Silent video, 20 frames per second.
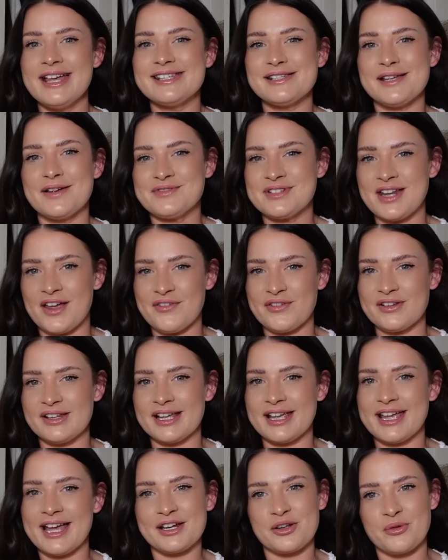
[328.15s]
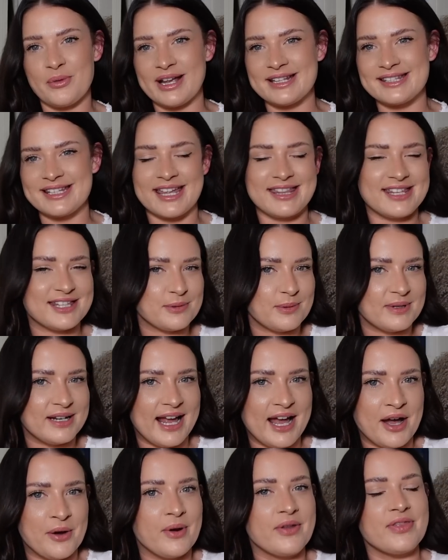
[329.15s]
So I definitely cannot wait to get this one
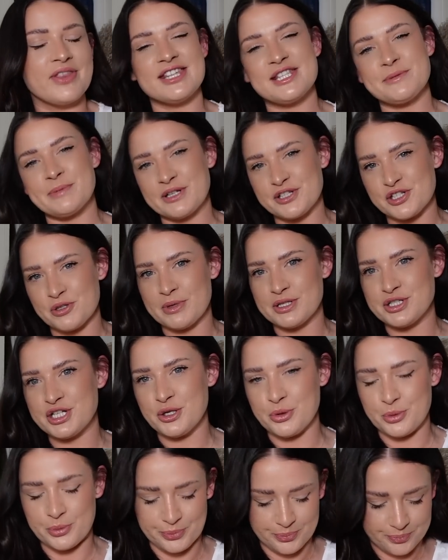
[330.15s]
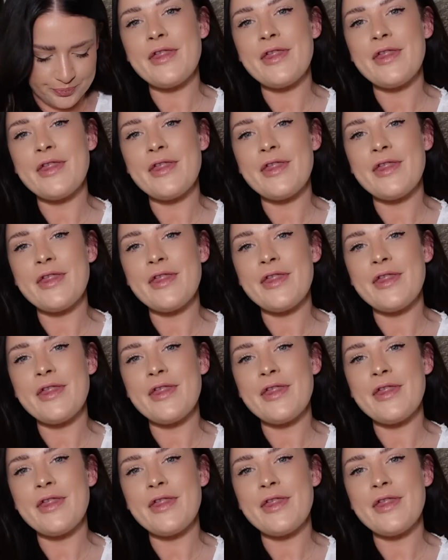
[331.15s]
out this spring summer too.